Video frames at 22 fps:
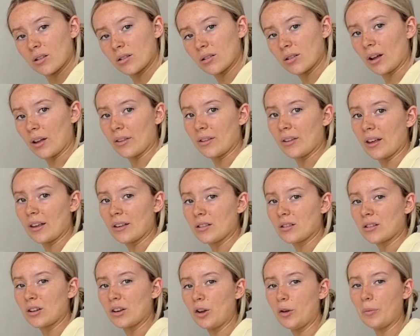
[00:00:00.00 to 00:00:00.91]
like
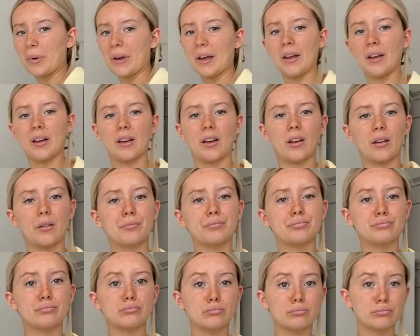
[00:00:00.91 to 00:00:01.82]
it's too big
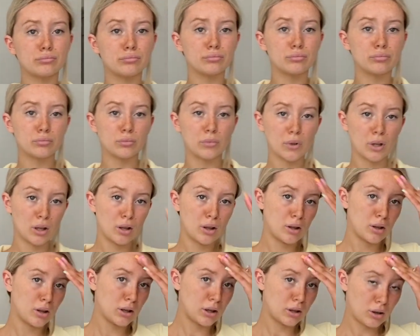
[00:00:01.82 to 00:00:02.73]

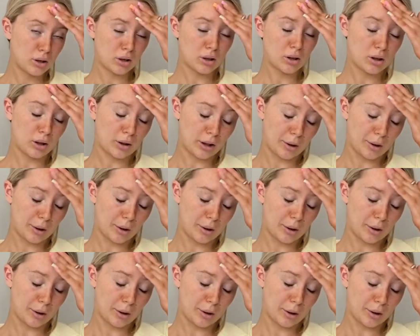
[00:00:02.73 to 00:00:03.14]
oh,